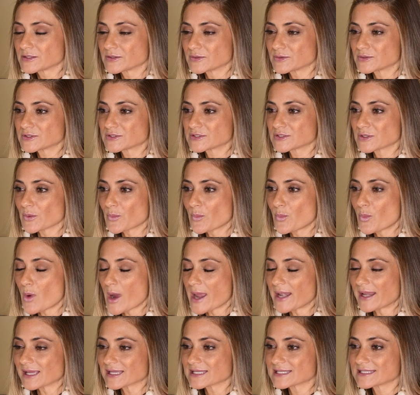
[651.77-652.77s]
So, so
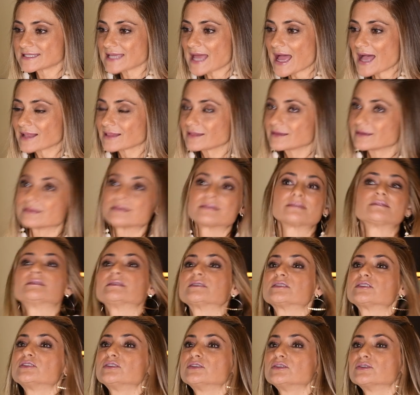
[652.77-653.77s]
when exactly
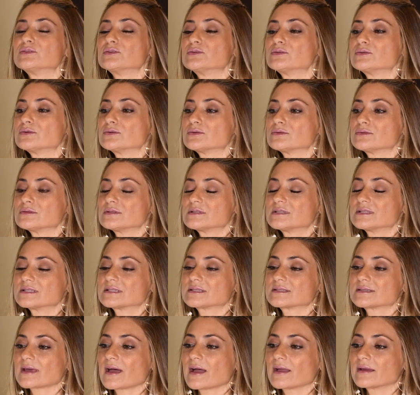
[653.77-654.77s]
did you
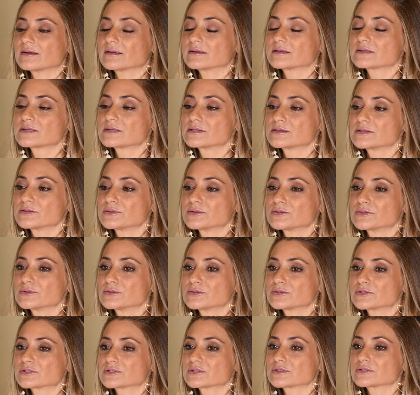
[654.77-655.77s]
decide
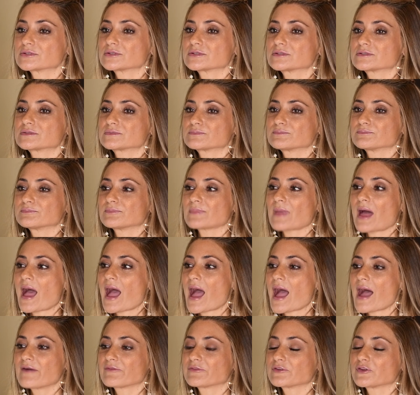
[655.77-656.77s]
to just
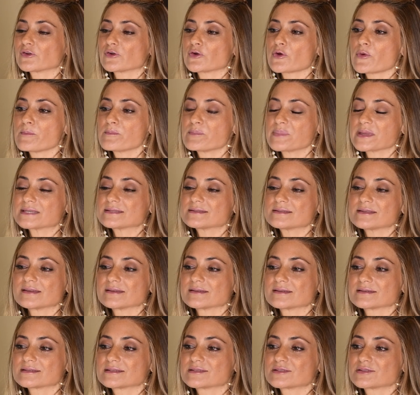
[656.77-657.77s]
have your own
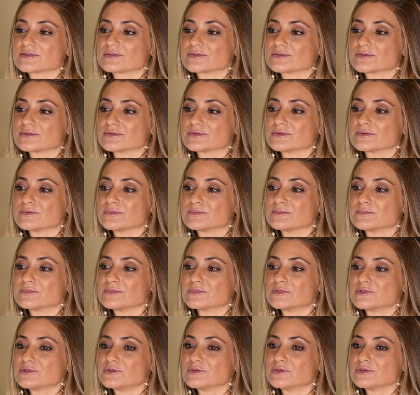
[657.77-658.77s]
business,
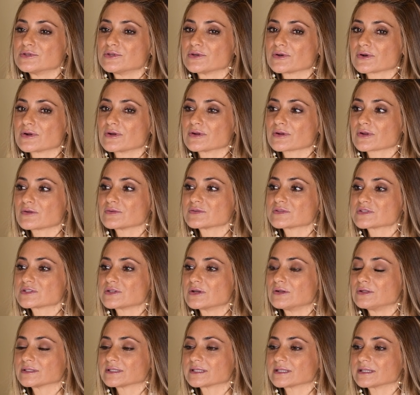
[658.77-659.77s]
to do your own
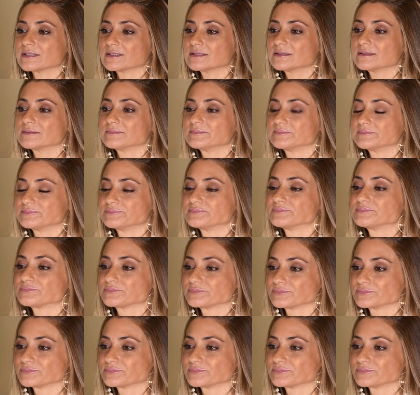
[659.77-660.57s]
consulting?